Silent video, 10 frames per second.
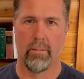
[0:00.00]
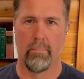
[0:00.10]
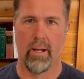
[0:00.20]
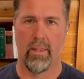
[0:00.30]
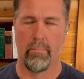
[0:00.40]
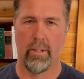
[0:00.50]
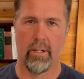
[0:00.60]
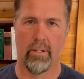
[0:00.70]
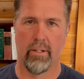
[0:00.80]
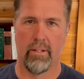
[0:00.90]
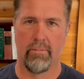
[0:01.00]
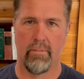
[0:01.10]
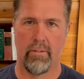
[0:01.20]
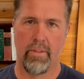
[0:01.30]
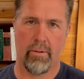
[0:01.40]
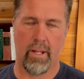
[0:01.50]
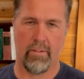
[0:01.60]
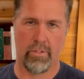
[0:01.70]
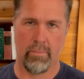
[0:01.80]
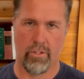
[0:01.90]
by the bidder if they don't
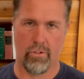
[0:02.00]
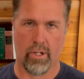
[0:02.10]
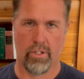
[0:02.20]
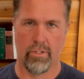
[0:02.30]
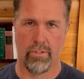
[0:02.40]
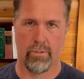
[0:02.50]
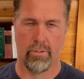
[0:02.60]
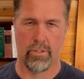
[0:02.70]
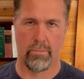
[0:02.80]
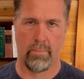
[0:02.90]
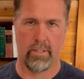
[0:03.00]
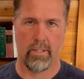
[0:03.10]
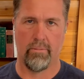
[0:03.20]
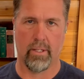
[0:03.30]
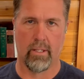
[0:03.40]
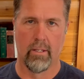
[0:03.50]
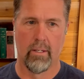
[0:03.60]
have some instructions or specific